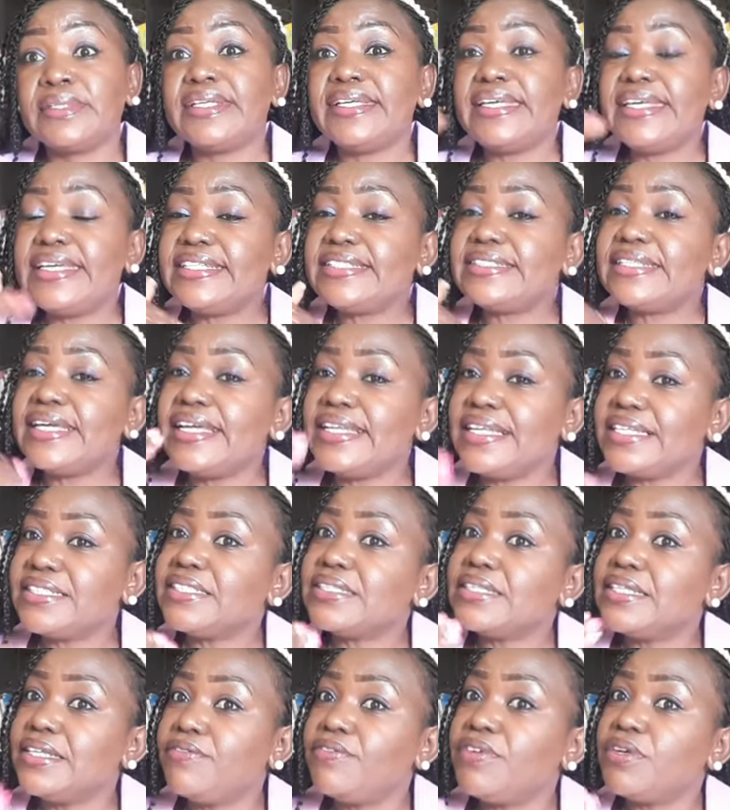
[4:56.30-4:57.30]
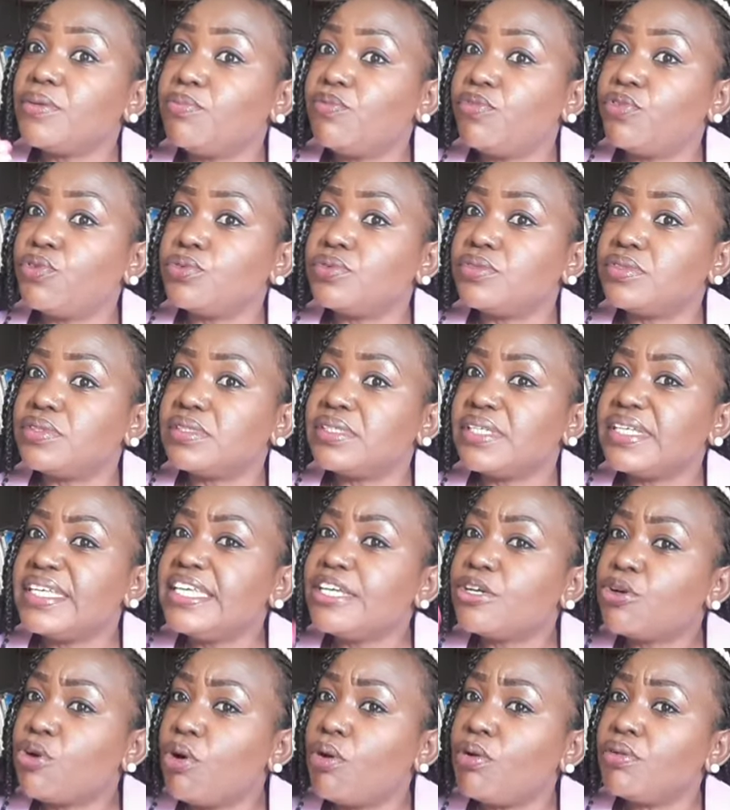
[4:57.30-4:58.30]
Eat energy-giving foods.
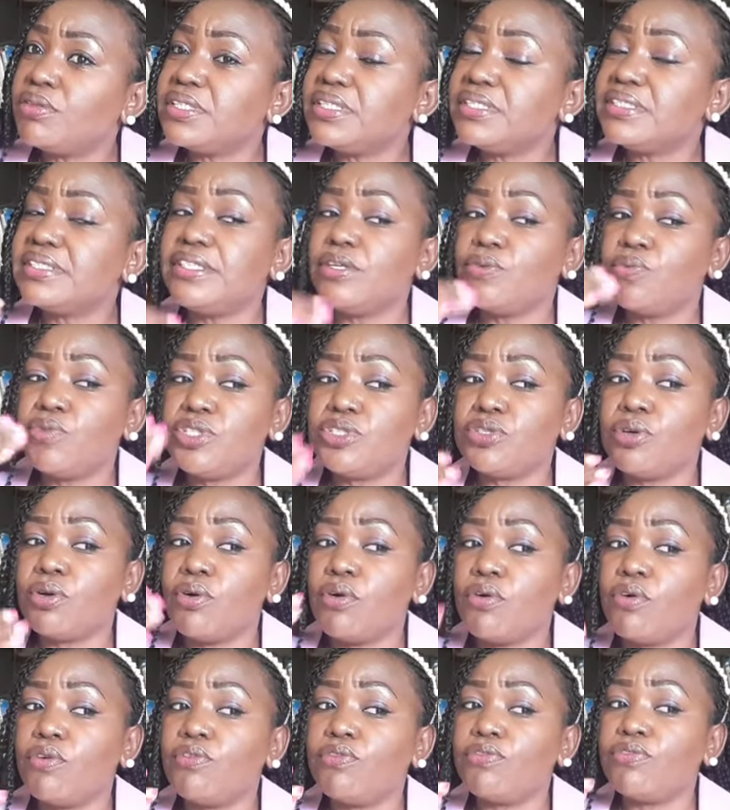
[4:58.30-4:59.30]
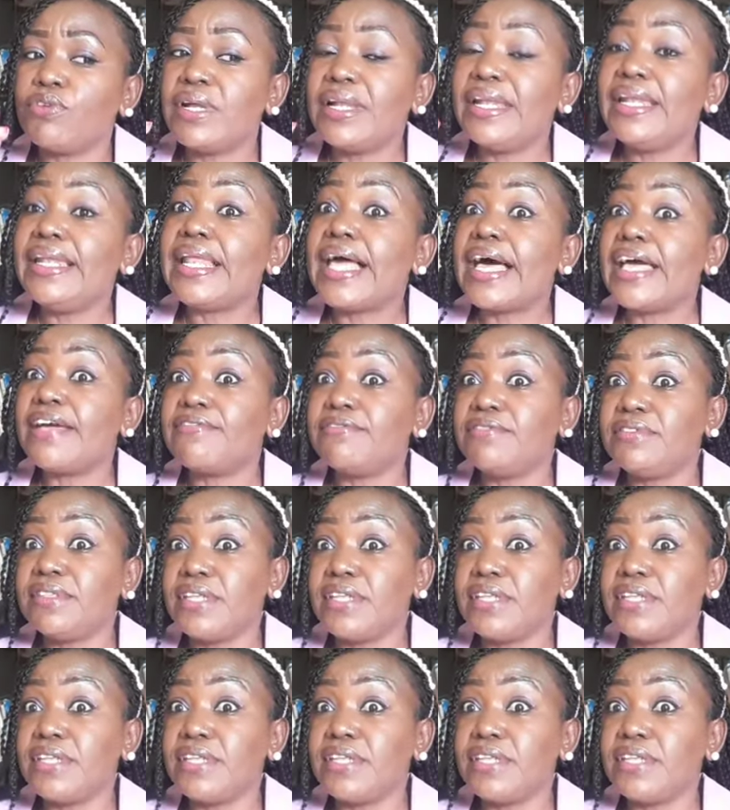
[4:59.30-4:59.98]
He called it the ritual of live